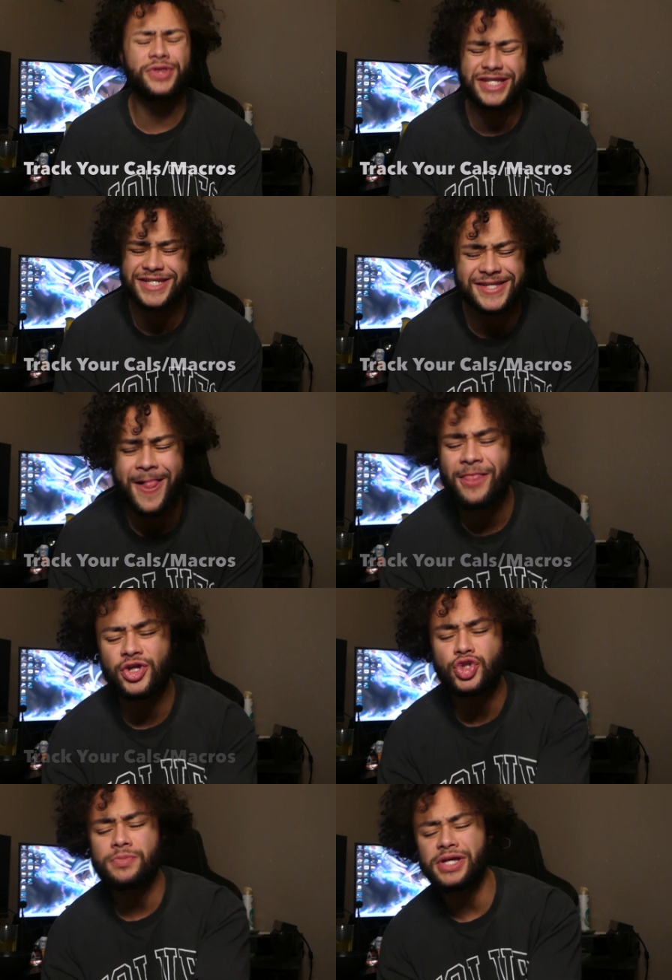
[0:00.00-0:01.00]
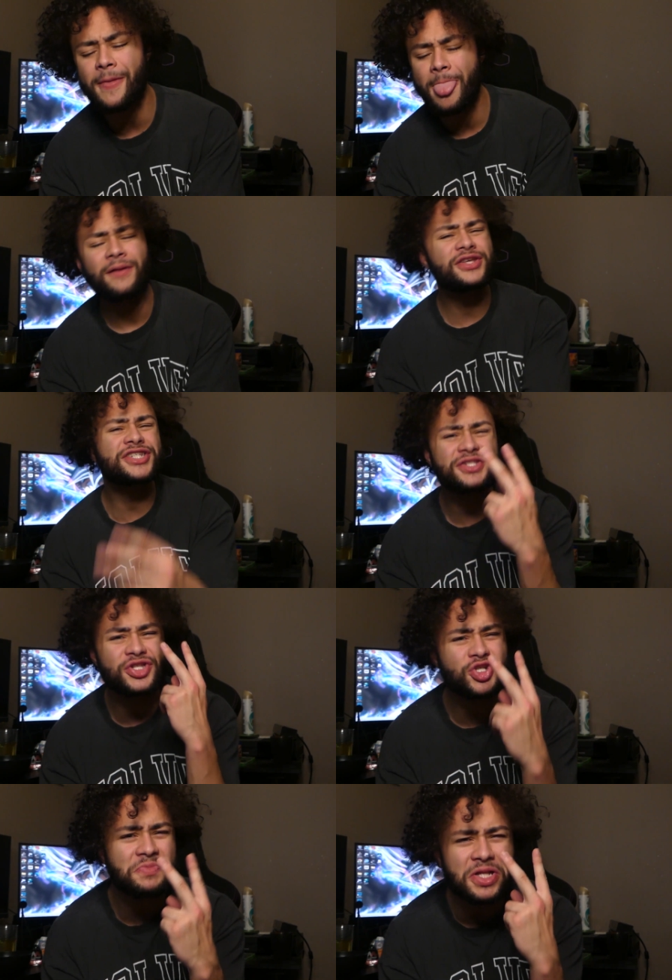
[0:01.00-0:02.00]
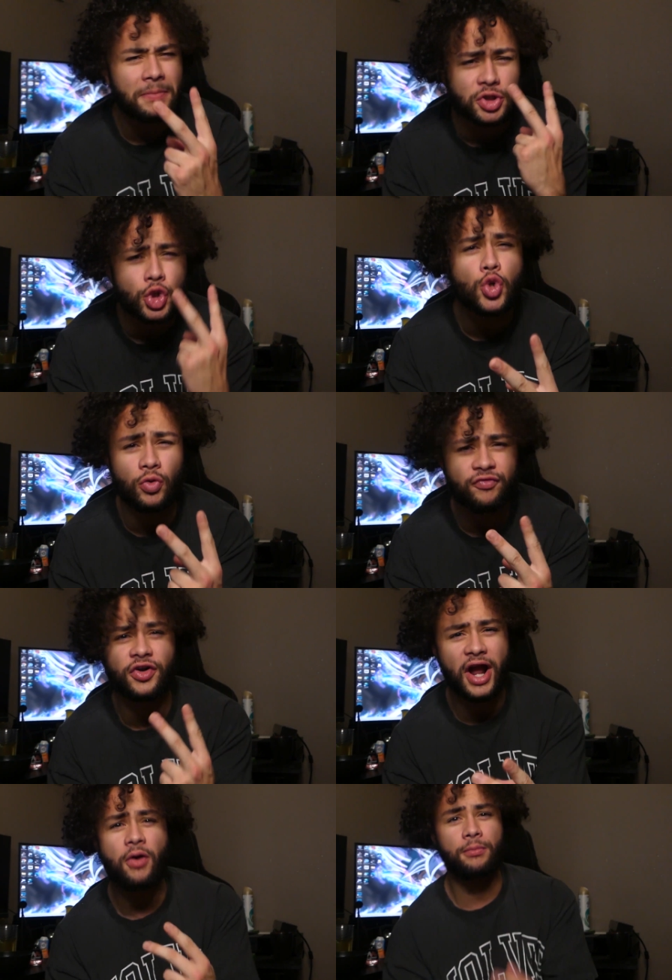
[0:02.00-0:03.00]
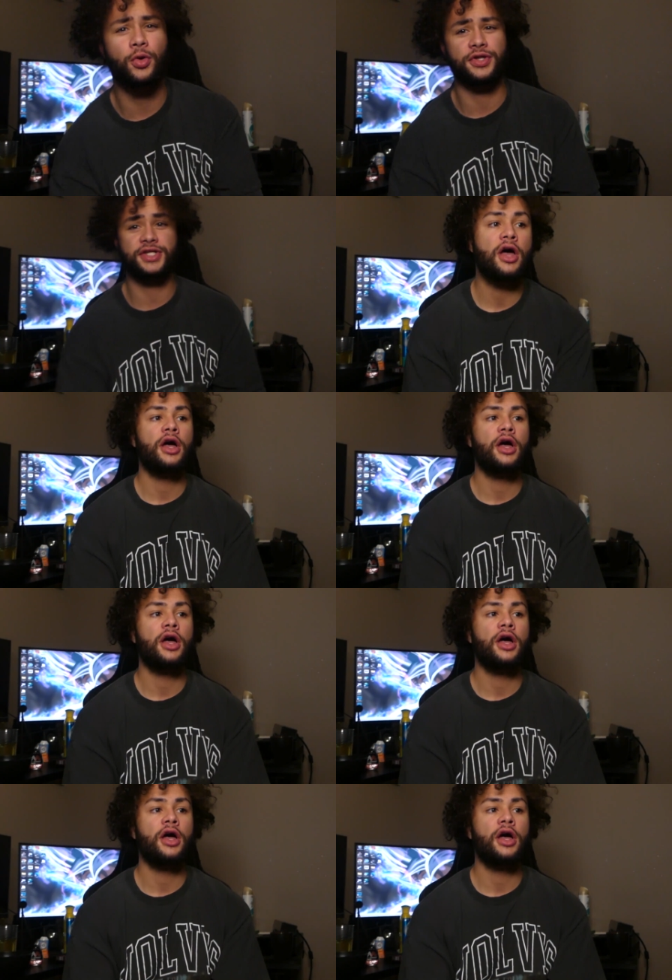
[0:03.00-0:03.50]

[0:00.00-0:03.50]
This should be number two for how important this is.